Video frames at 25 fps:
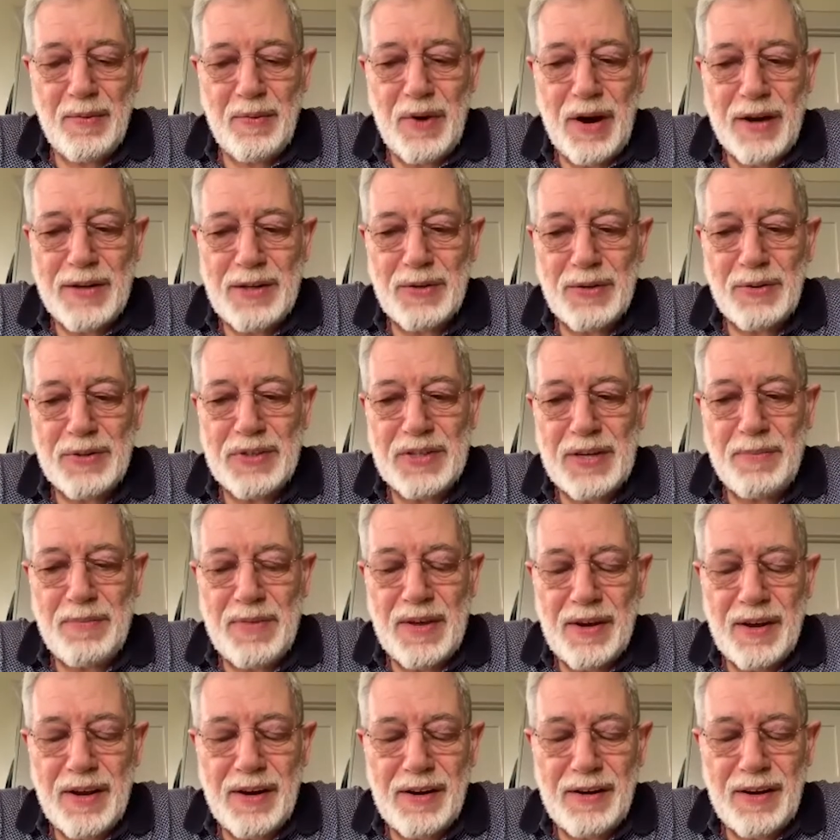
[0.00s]
I saw
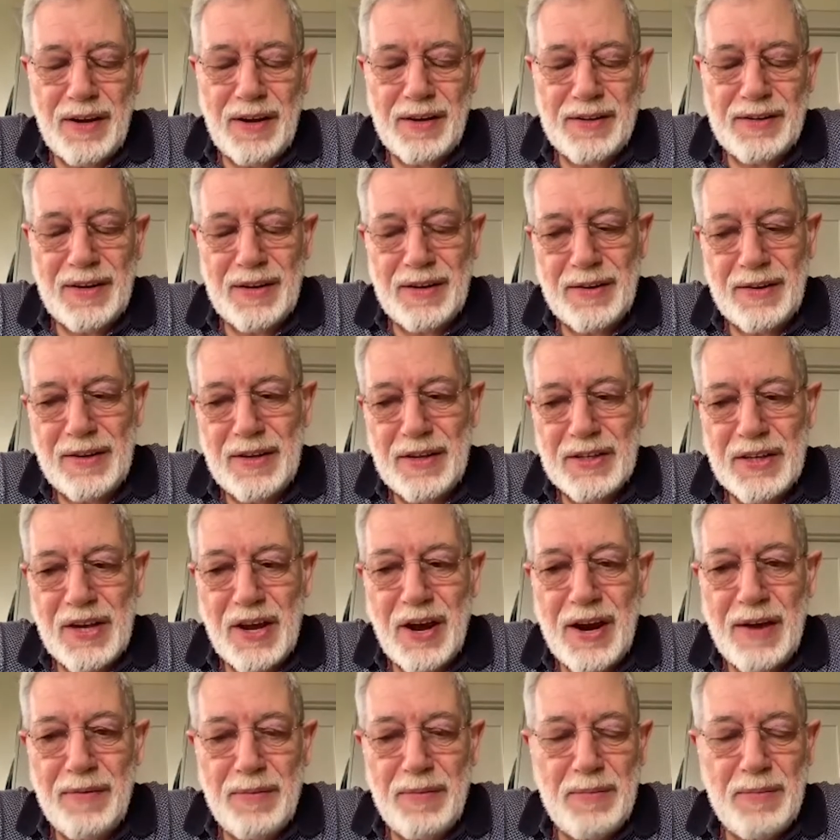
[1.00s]
something that's
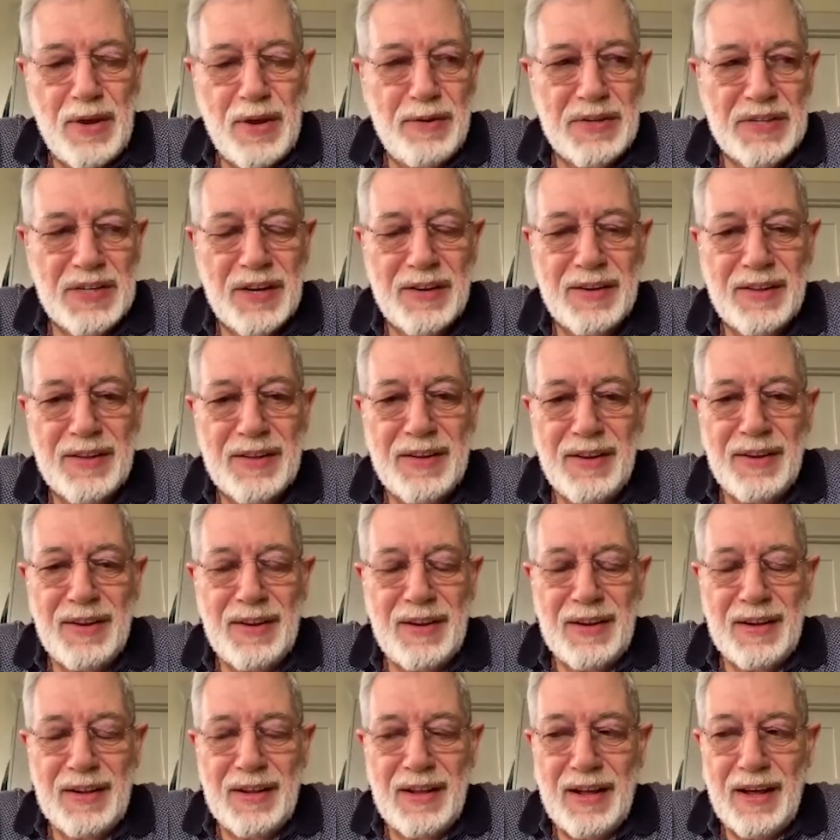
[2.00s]
kind of amusing,
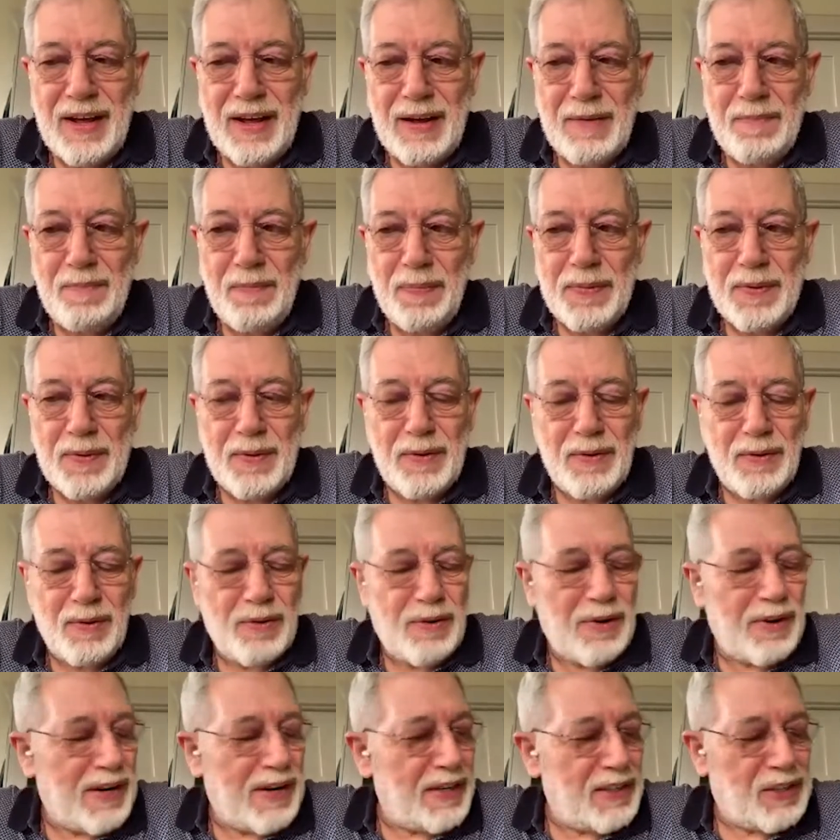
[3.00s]
or
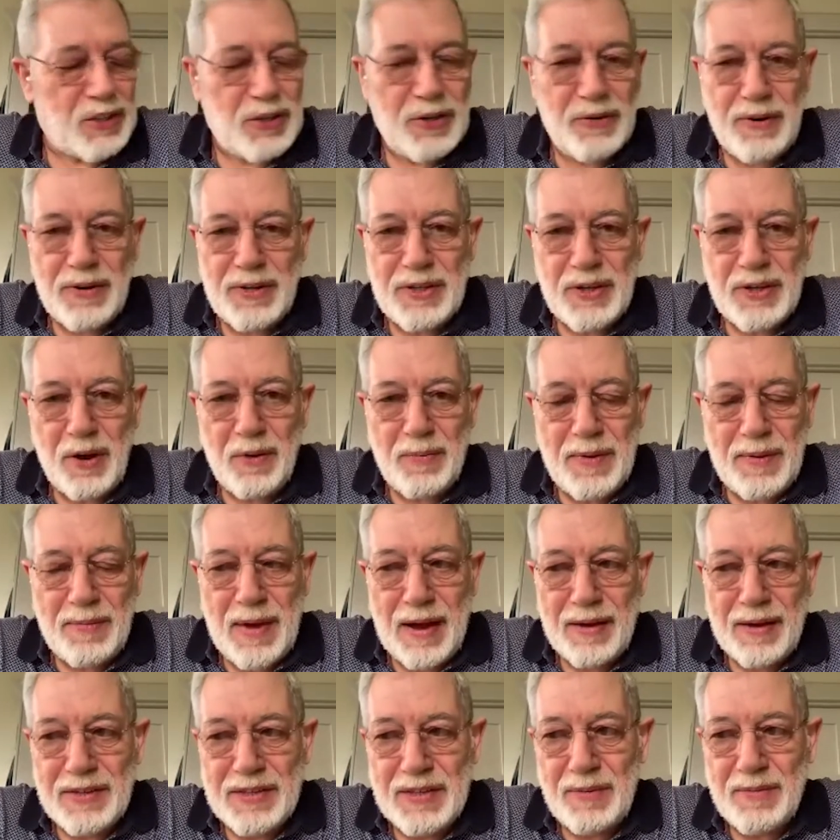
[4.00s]
at least Judith told me
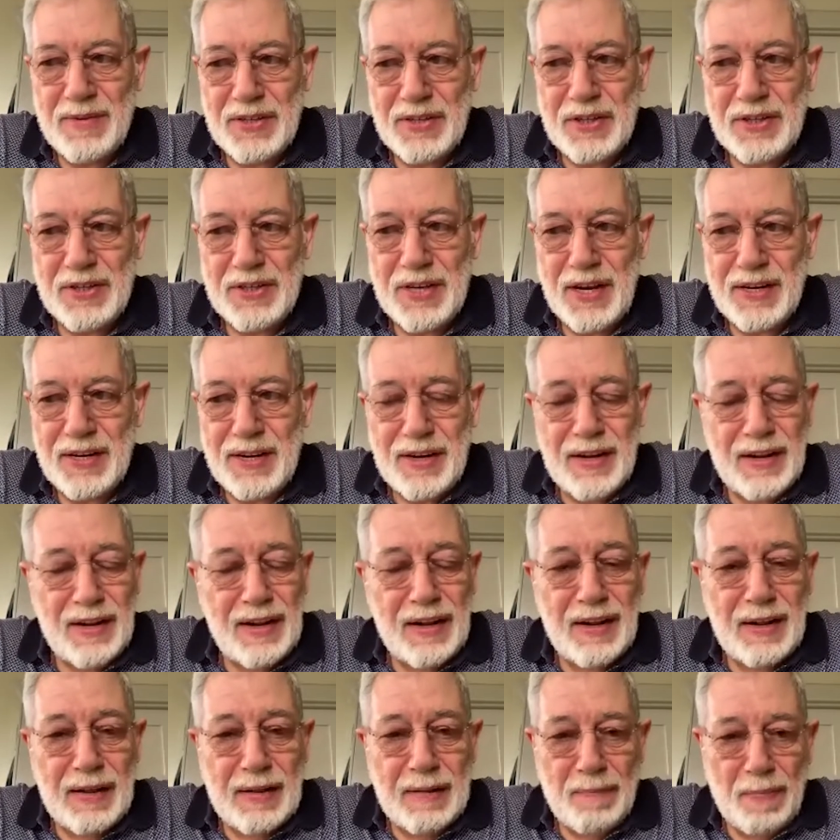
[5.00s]
about something. She said
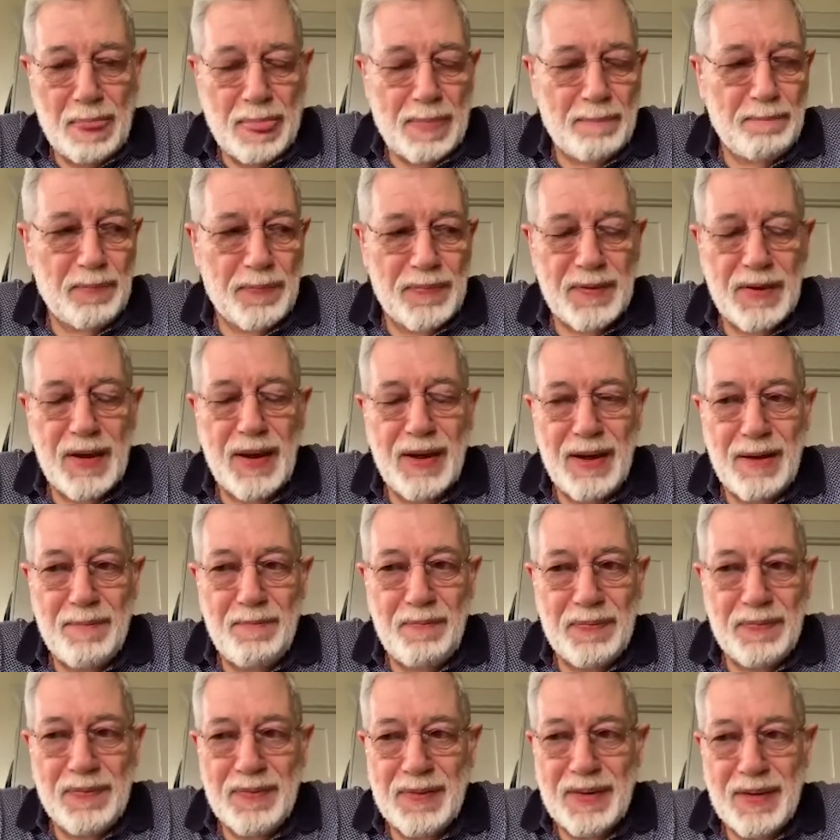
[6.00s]

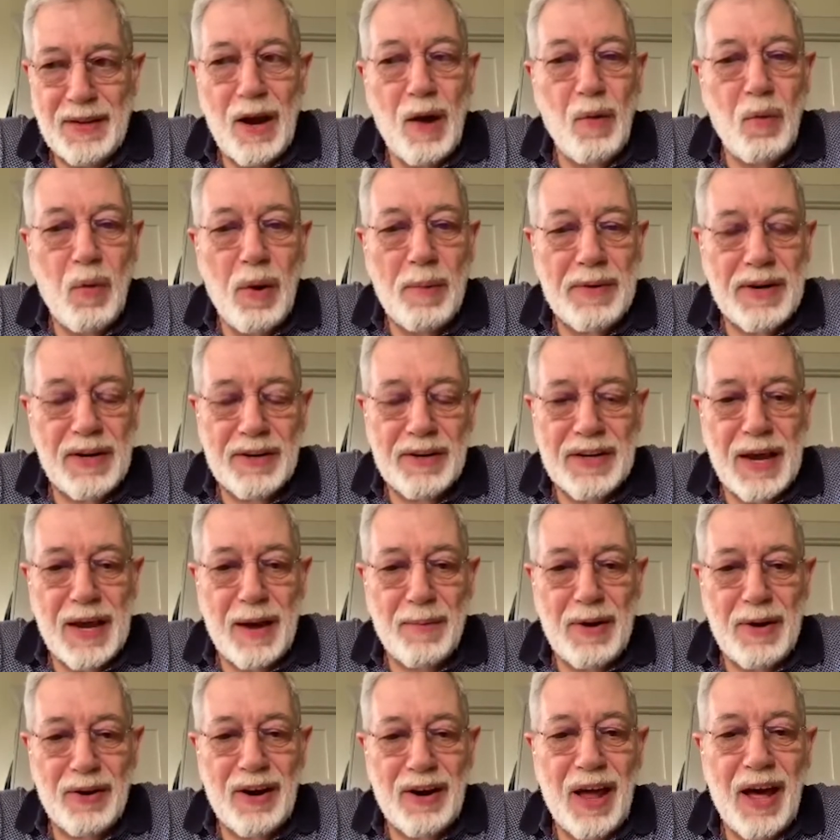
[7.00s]
a woman had
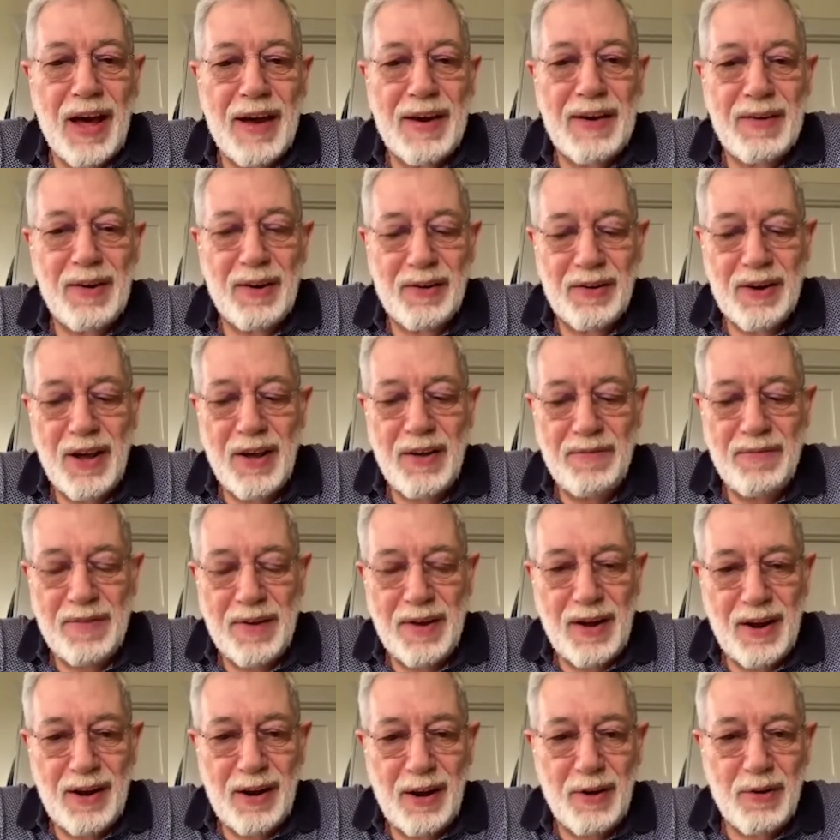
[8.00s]
come online on her
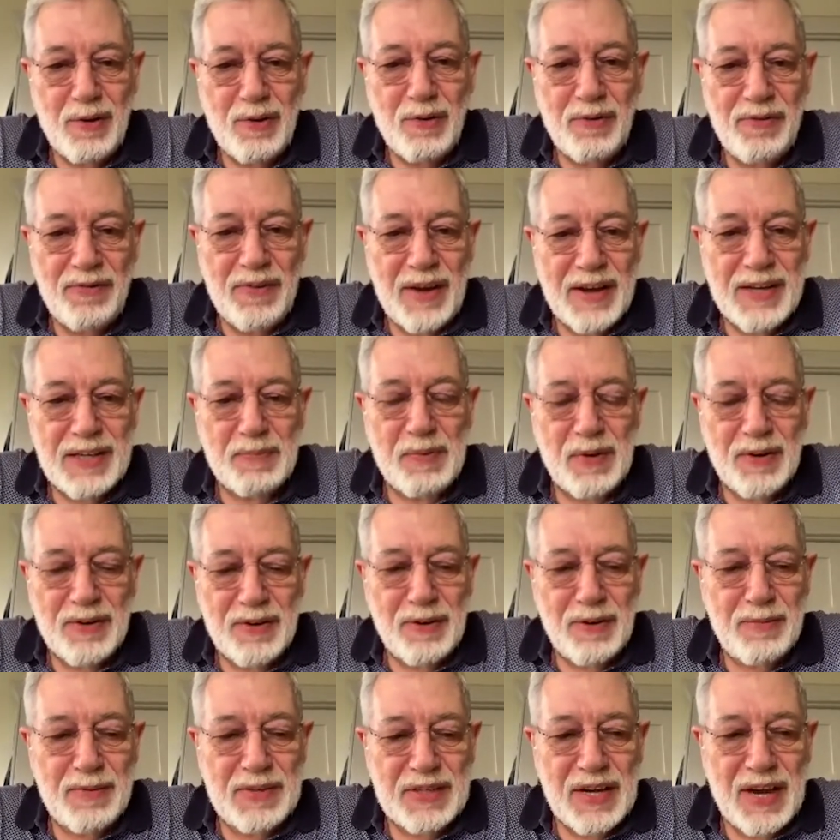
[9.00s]
local Facebook
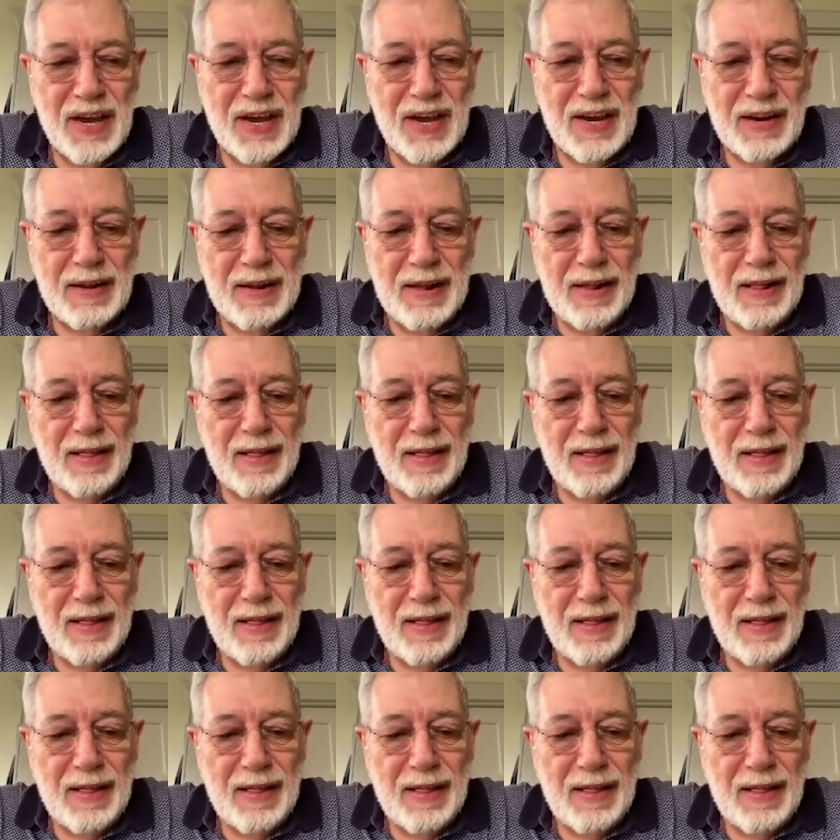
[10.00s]
group saying,